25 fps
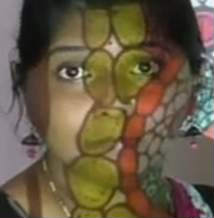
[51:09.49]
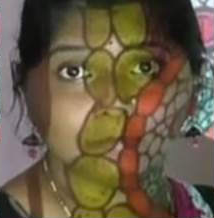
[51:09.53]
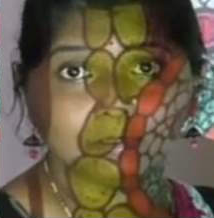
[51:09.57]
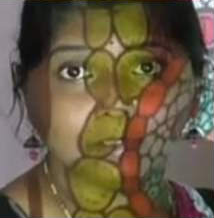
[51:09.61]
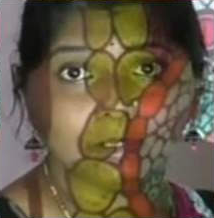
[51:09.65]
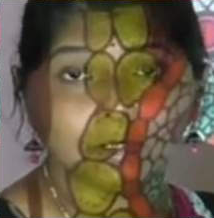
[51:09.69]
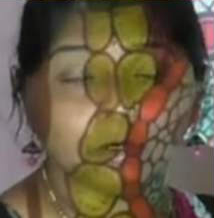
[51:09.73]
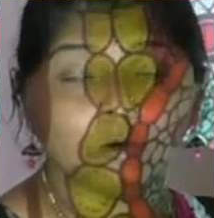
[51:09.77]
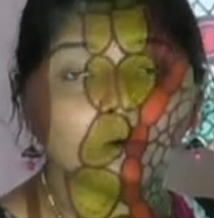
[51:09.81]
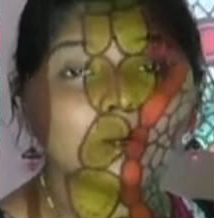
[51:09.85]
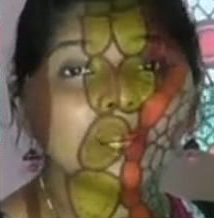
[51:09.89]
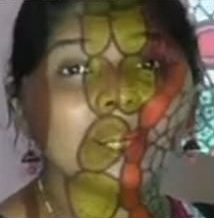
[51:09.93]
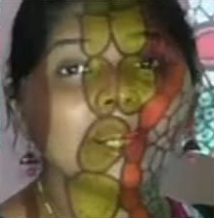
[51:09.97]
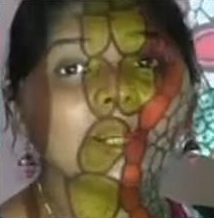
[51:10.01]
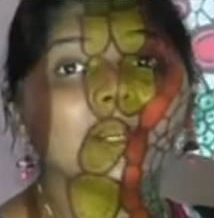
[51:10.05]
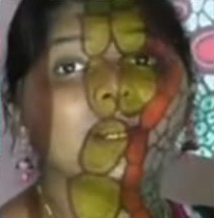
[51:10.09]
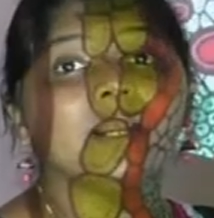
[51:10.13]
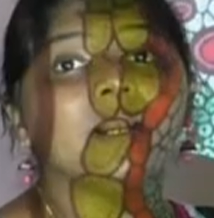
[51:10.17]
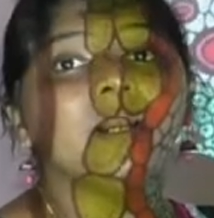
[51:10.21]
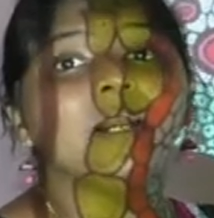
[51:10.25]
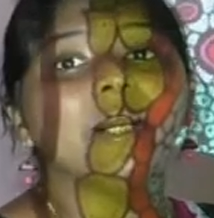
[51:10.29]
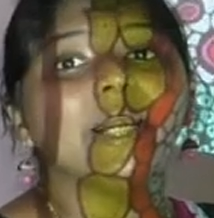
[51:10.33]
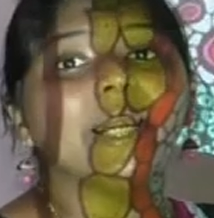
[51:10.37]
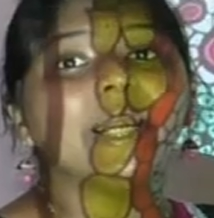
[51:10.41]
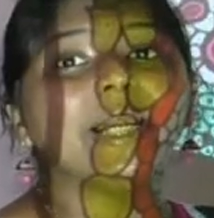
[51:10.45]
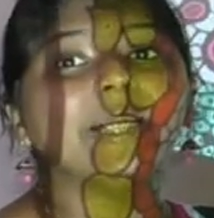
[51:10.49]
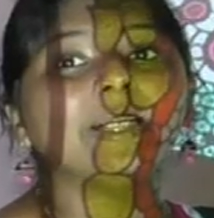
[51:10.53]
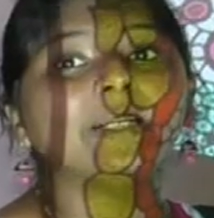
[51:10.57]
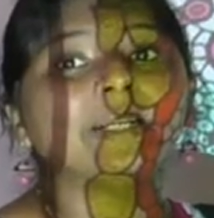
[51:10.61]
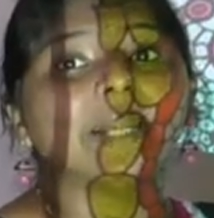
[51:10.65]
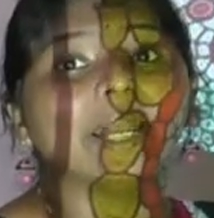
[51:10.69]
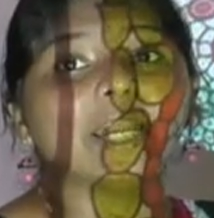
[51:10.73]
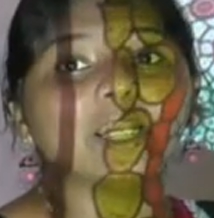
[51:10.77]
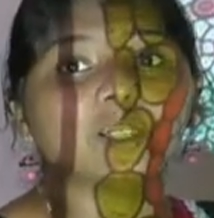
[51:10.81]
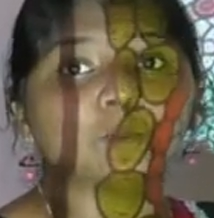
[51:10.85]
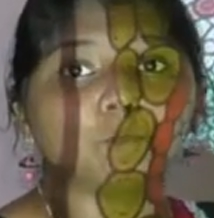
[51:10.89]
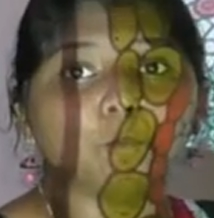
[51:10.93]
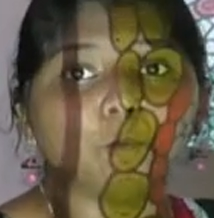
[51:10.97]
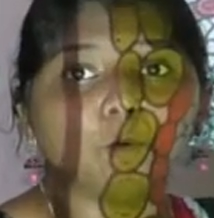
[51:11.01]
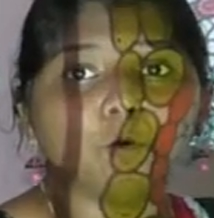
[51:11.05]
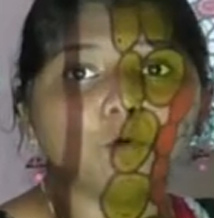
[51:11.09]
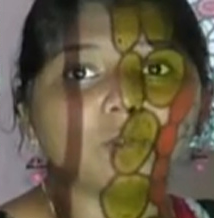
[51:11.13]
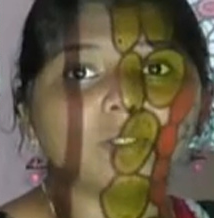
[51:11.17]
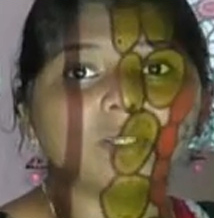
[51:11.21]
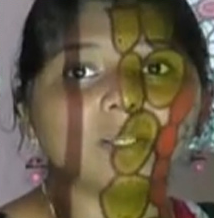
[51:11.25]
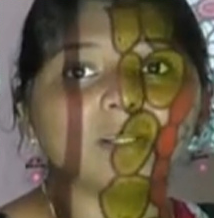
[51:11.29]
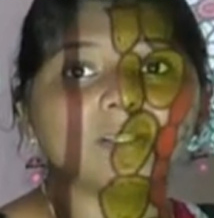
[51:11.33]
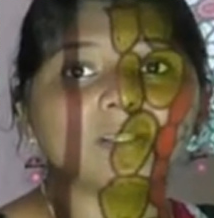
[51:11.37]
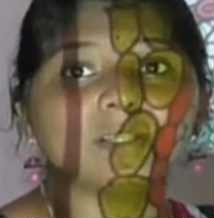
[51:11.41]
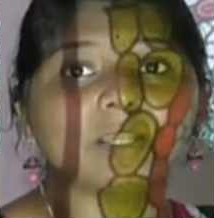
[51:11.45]
okay, it exposes
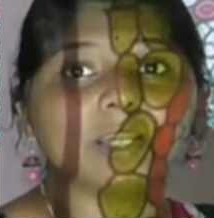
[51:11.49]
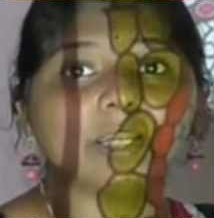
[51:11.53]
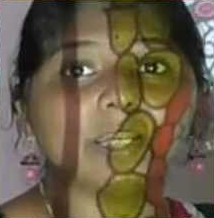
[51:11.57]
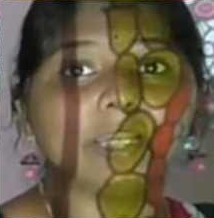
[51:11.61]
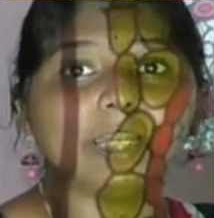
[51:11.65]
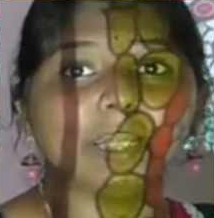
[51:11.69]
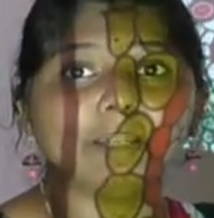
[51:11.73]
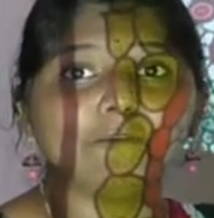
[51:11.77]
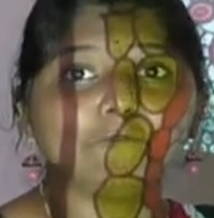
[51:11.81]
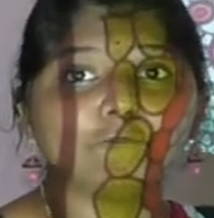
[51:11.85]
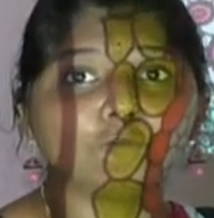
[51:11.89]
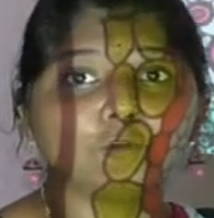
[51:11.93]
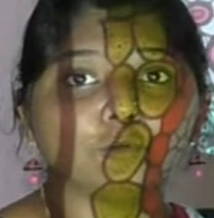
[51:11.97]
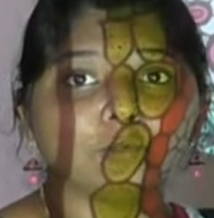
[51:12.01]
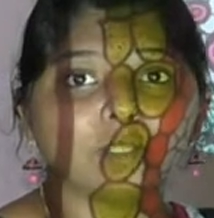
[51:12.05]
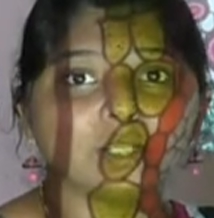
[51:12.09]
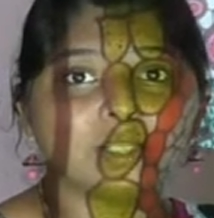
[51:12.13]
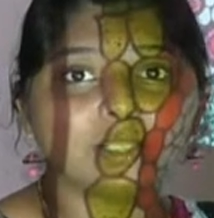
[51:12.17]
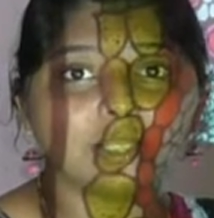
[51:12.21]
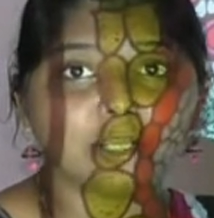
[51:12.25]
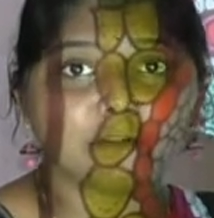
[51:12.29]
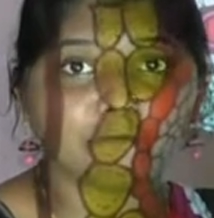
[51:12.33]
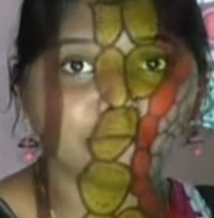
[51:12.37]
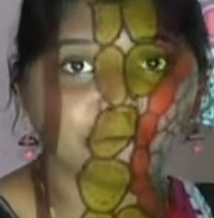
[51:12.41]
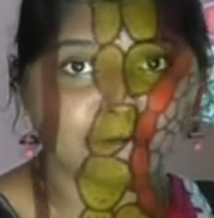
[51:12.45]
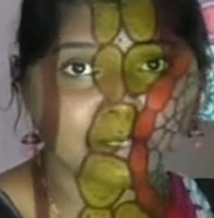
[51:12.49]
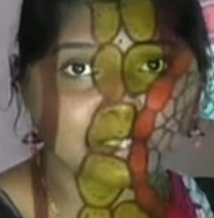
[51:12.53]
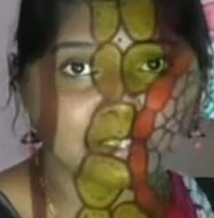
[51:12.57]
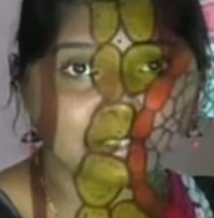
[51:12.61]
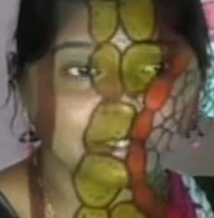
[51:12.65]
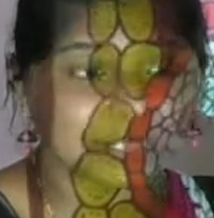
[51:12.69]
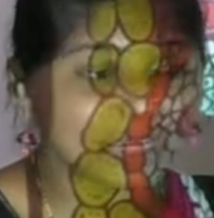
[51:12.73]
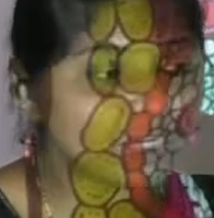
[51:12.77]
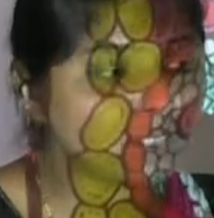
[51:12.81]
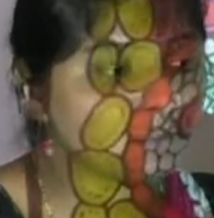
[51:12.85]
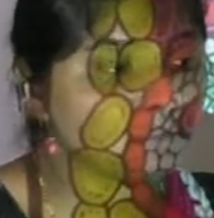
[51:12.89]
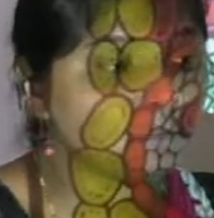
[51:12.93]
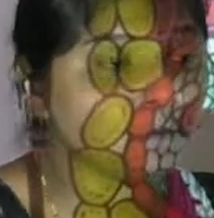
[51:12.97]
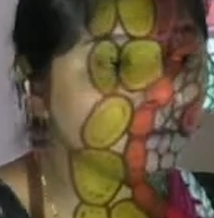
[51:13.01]
the leaf to the surface, expose